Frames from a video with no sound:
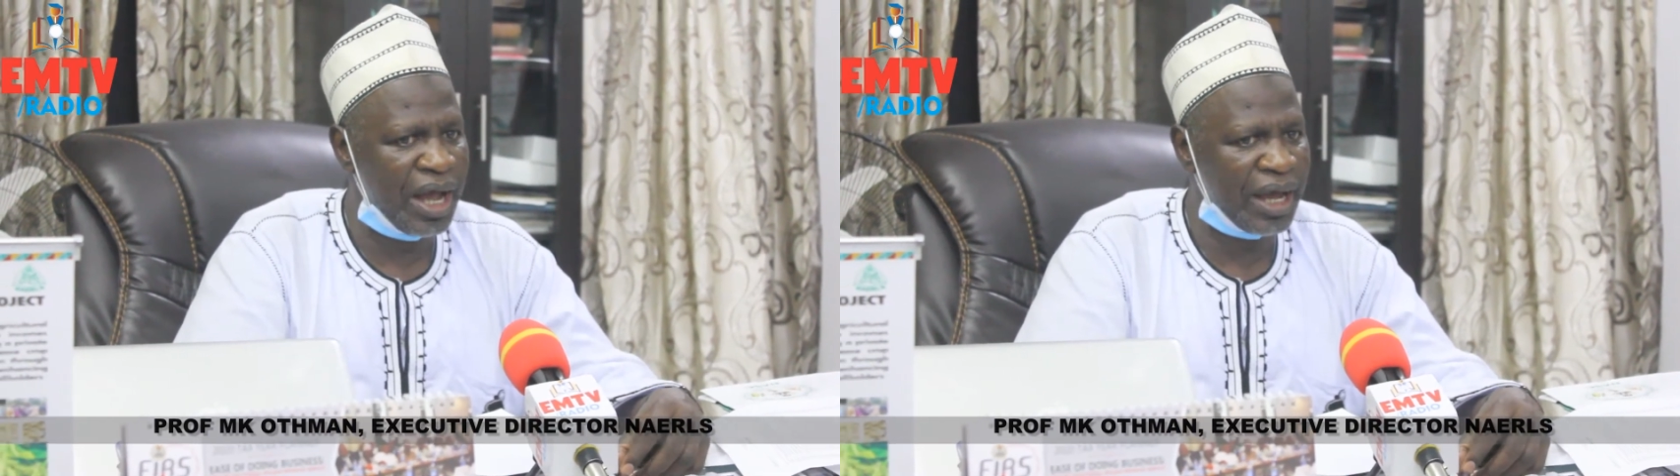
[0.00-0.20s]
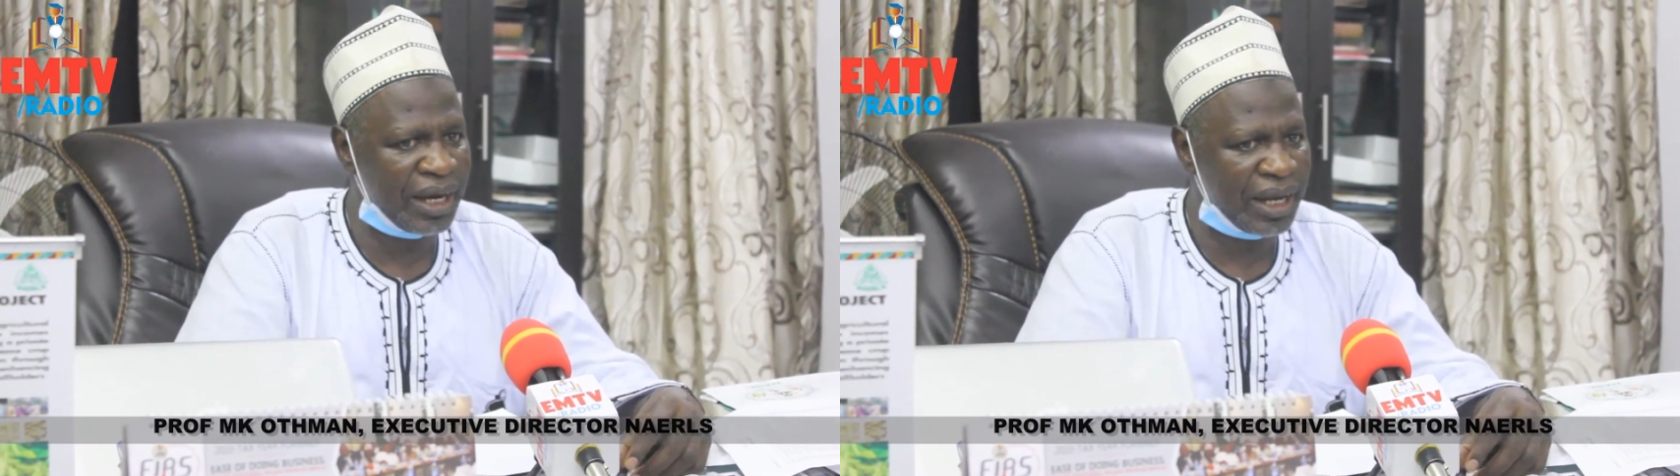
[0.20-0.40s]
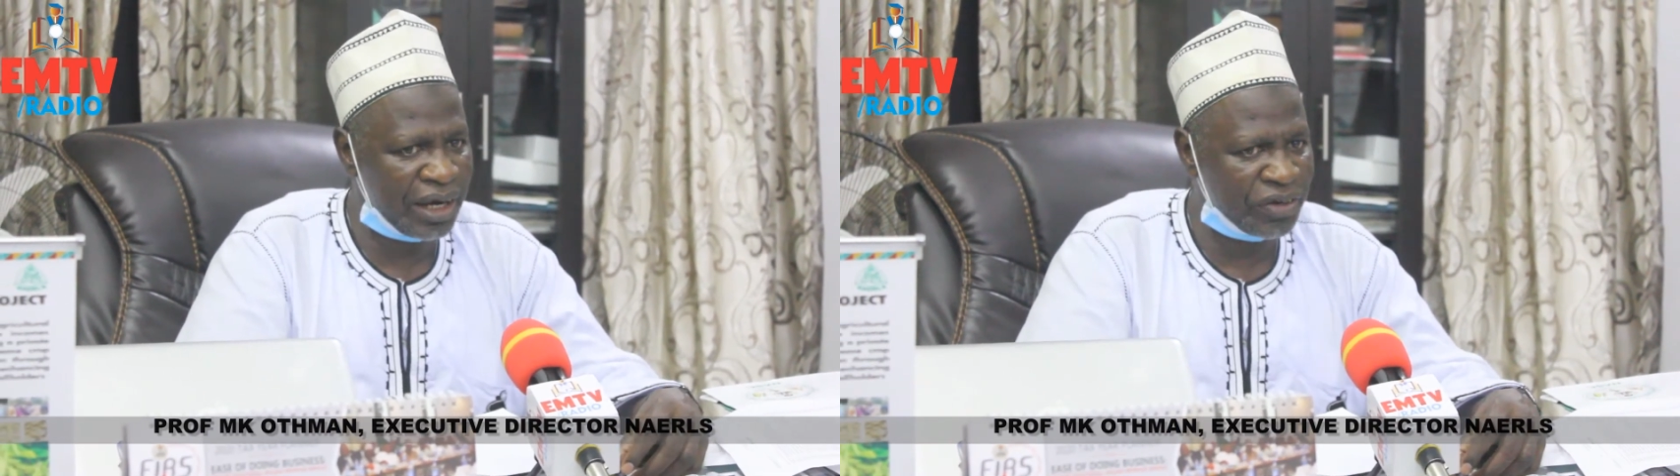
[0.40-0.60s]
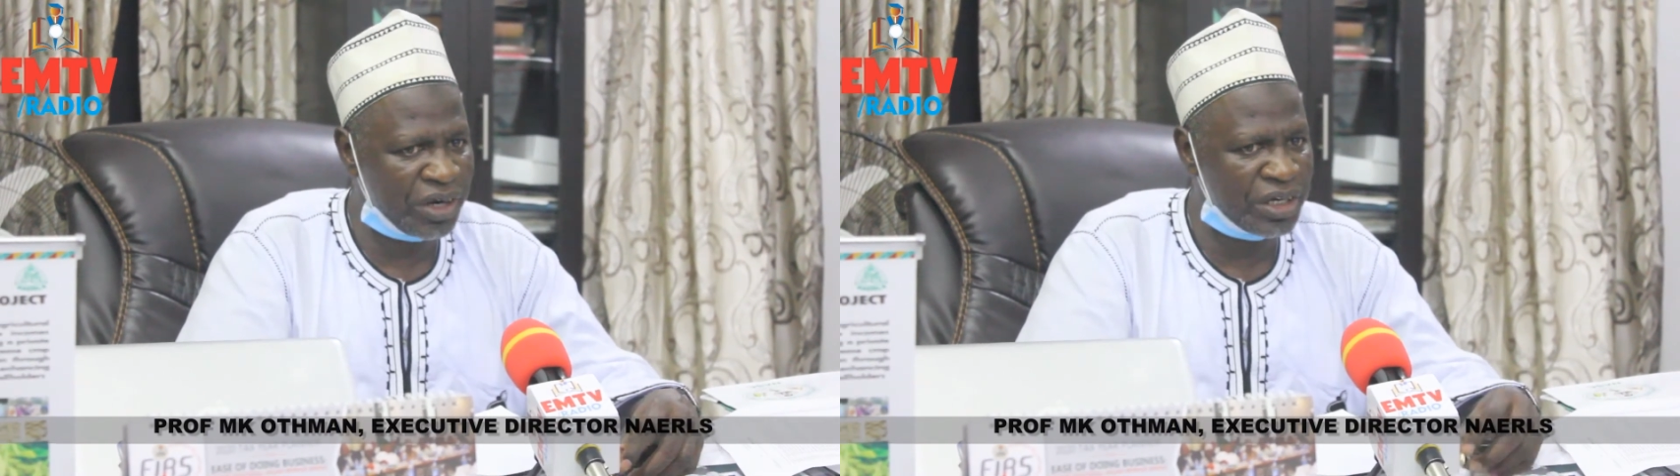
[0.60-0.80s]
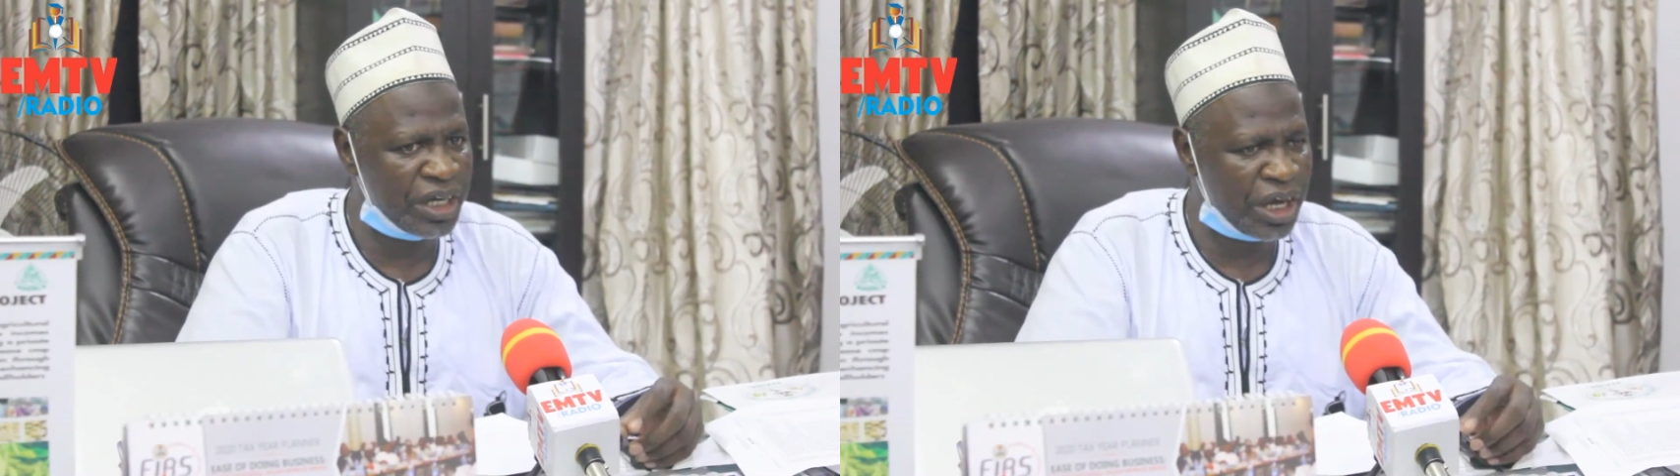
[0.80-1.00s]

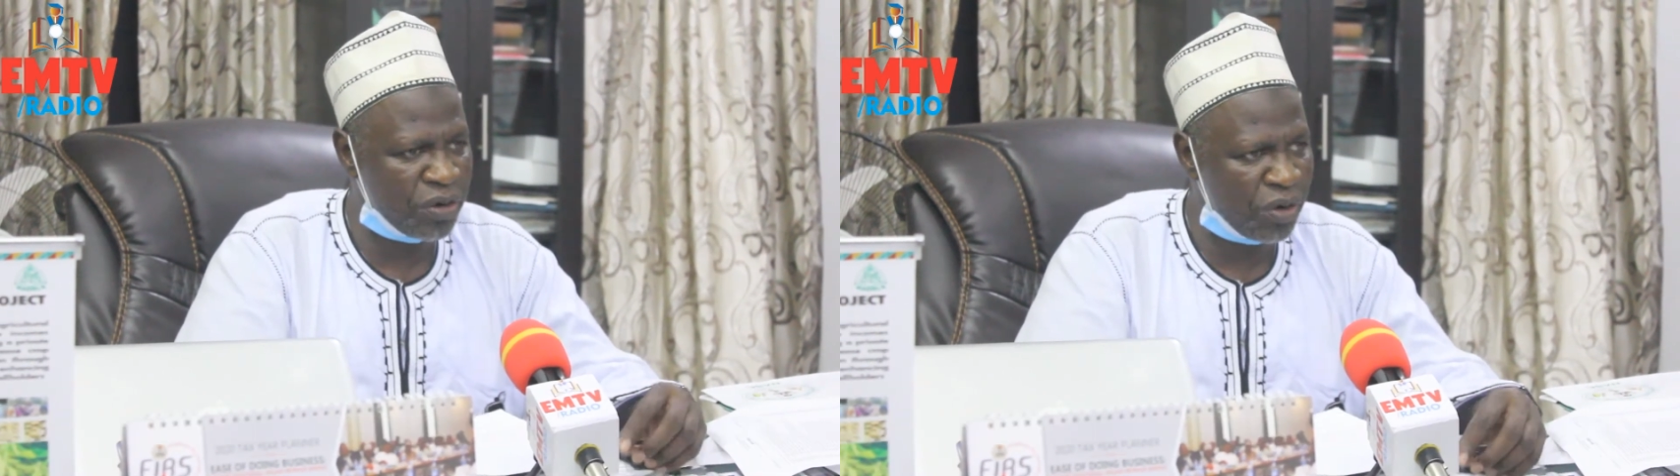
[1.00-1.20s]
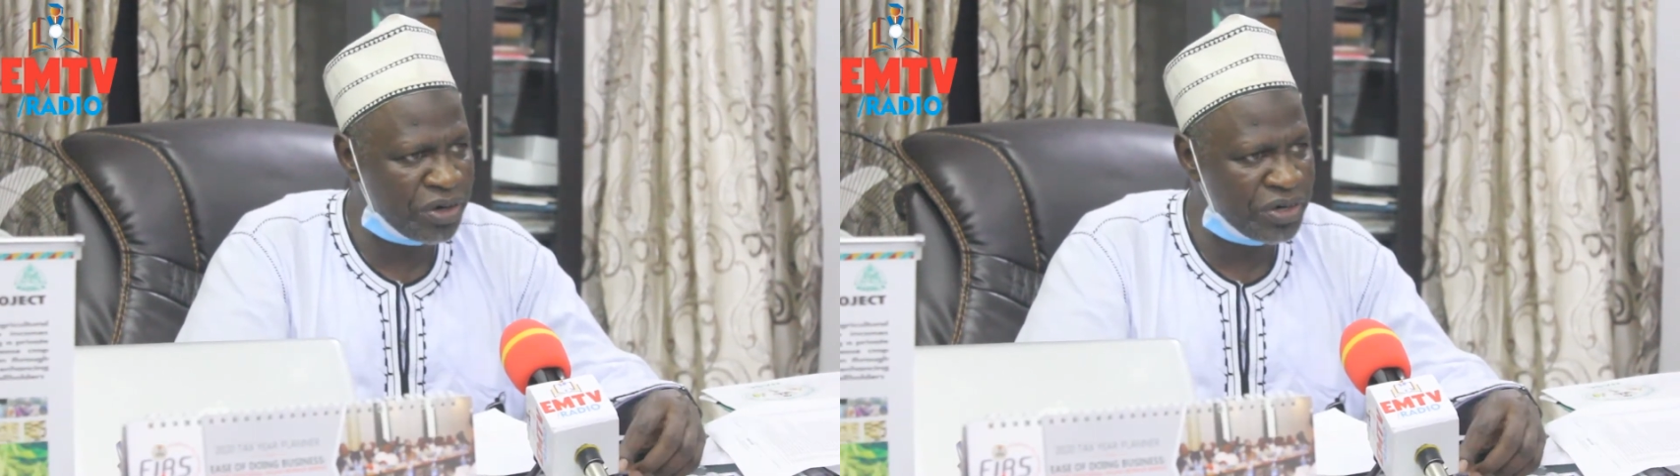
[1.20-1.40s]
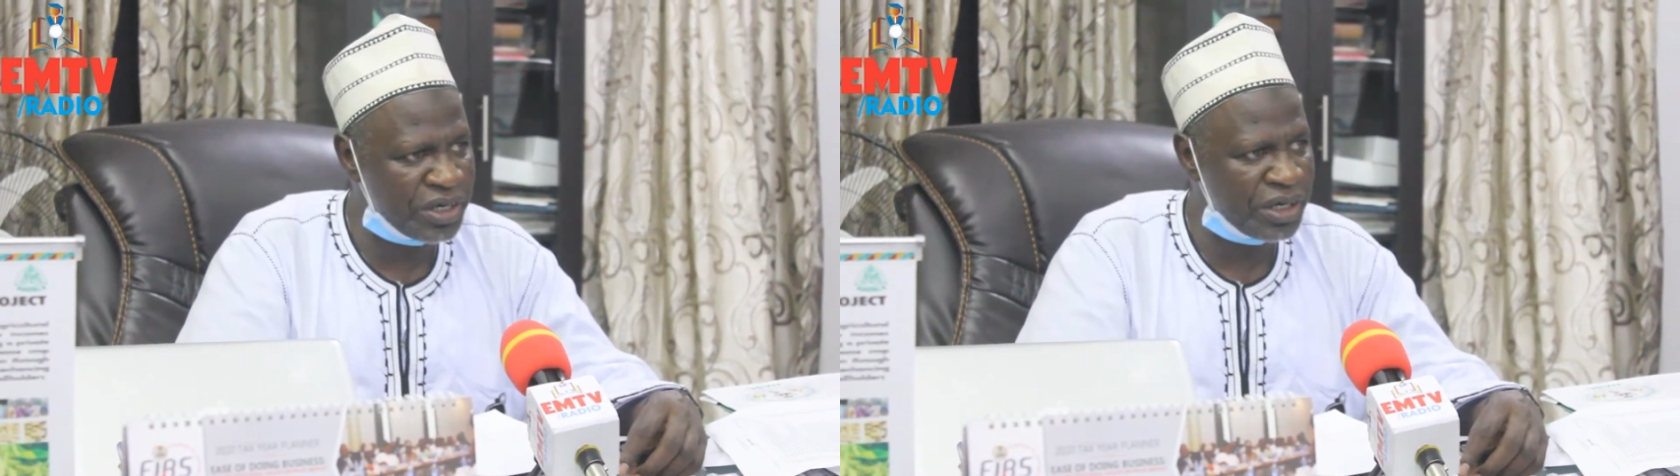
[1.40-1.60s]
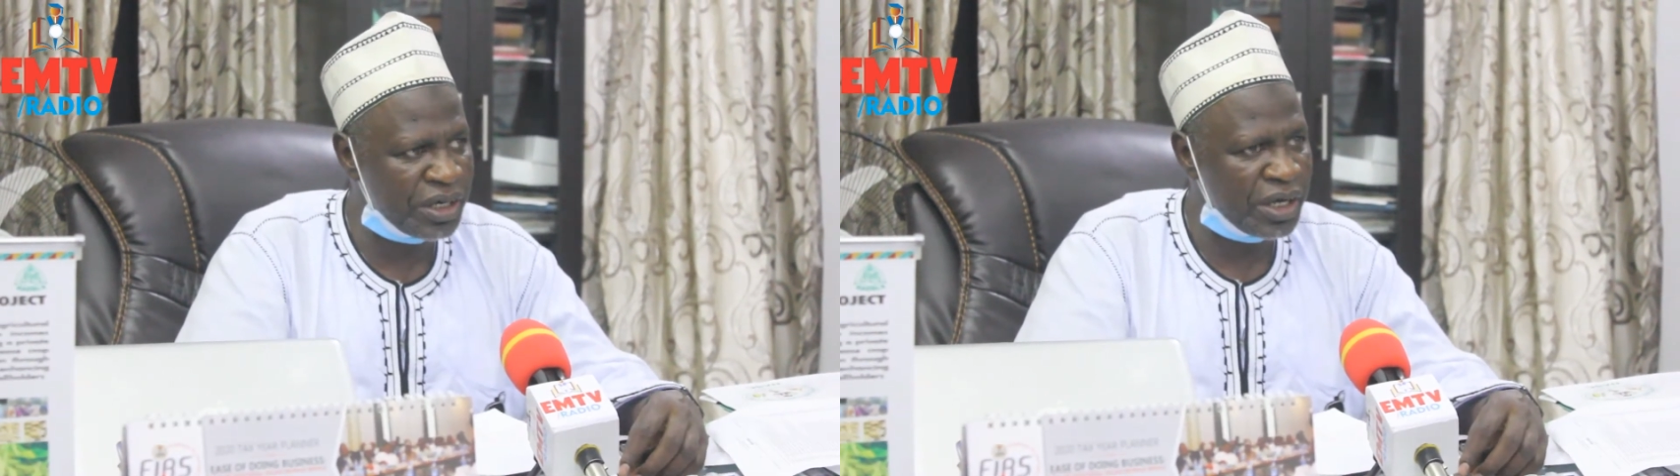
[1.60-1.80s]
agricultural technology